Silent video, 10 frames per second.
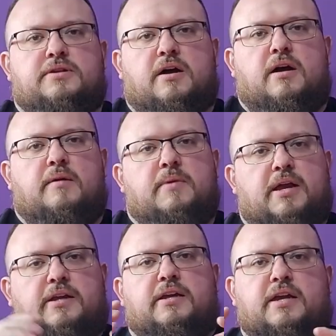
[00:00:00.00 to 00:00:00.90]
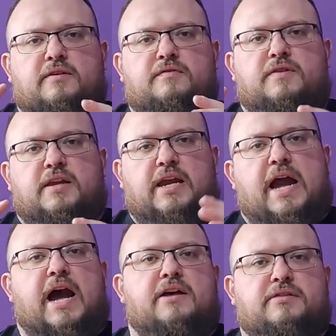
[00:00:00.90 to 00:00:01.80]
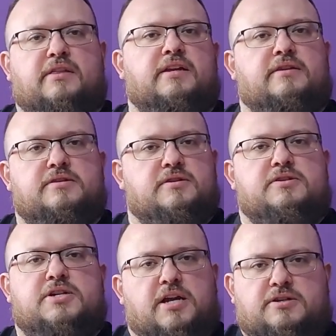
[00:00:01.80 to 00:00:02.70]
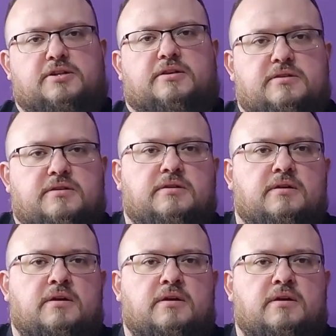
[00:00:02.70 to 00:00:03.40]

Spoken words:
time and give the athlete the suggestions.